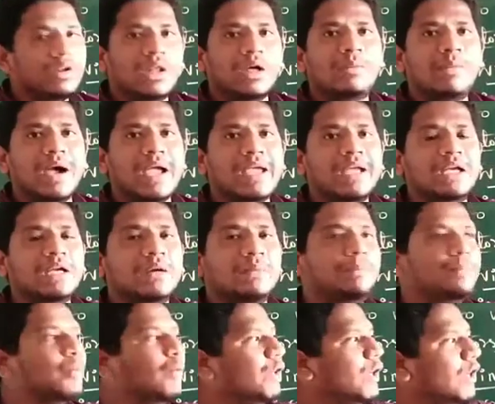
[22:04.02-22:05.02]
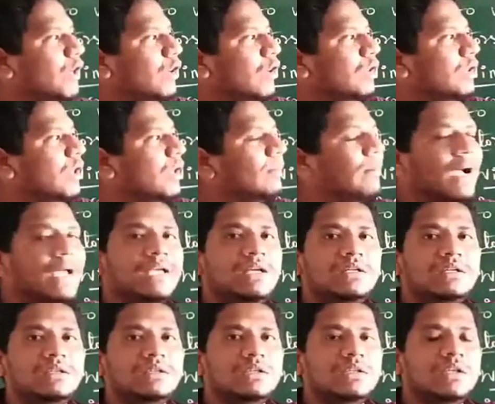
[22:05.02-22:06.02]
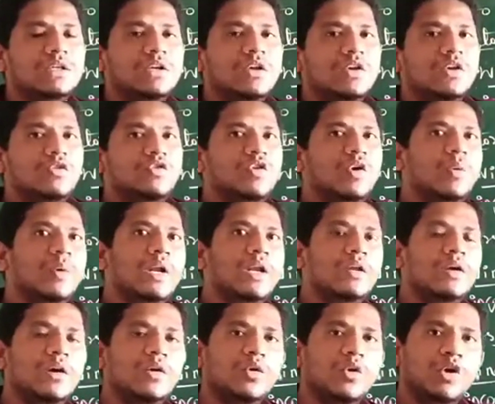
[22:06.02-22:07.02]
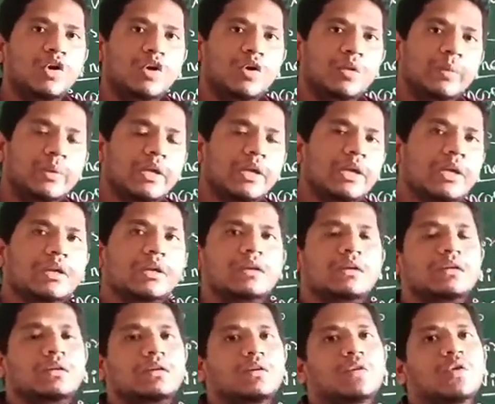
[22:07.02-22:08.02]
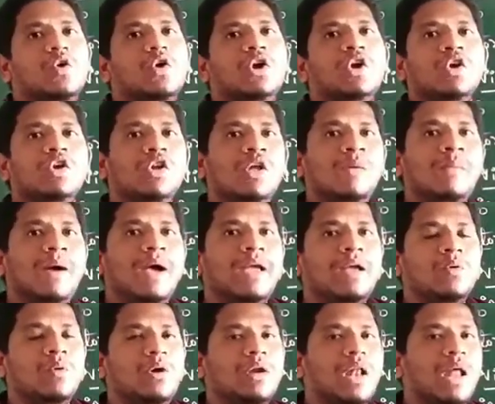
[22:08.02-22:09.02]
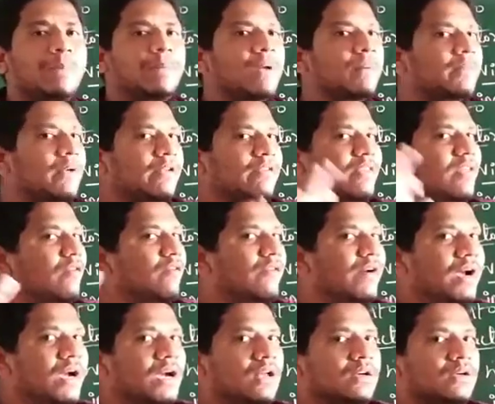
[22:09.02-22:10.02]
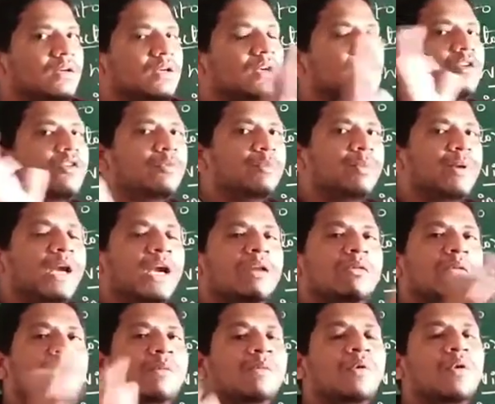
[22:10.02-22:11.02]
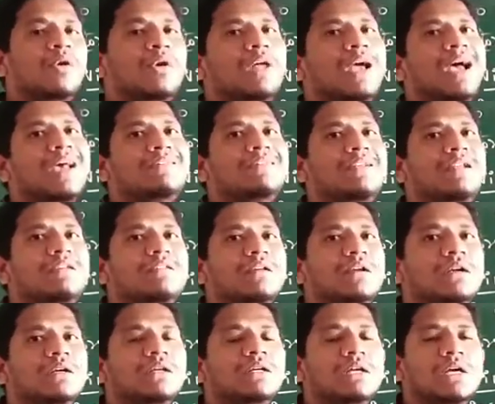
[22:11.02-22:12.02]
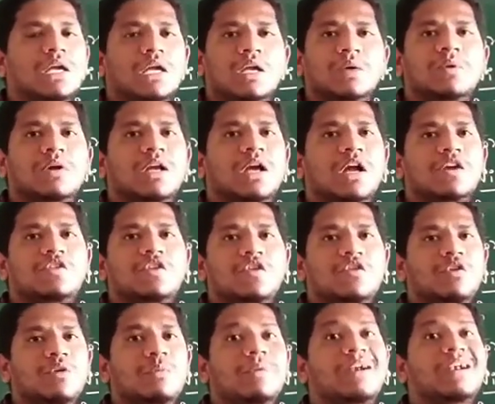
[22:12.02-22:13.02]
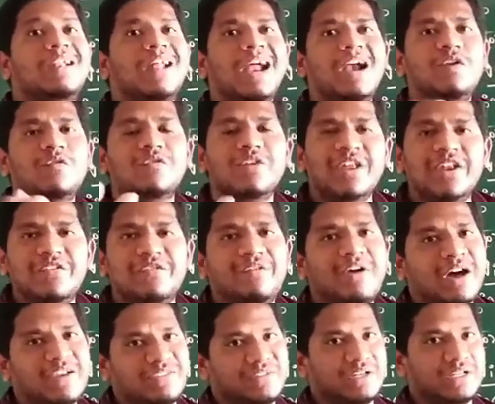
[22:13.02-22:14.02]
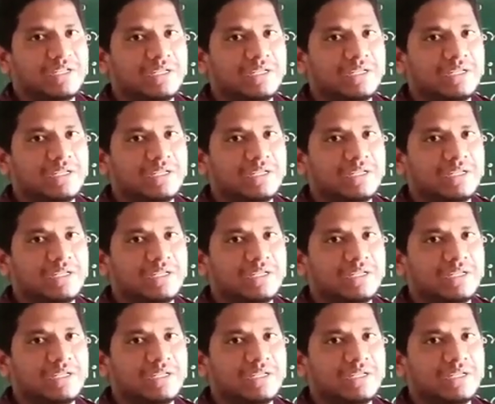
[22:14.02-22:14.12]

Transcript: the bike, put it on the bike. So when you are going to be going on the bike, what will happen means the wind speed will be more. As a result, your kerchief will be dried very fast.